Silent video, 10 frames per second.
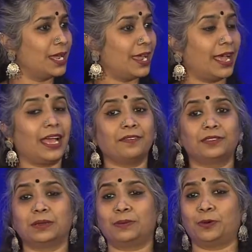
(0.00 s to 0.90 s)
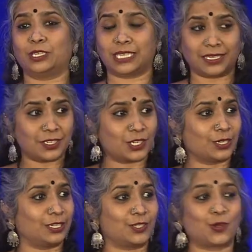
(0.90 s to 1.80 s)
have the
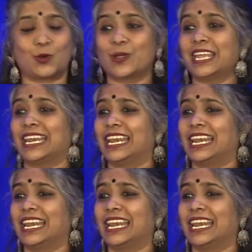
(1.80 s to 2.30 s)
potential to create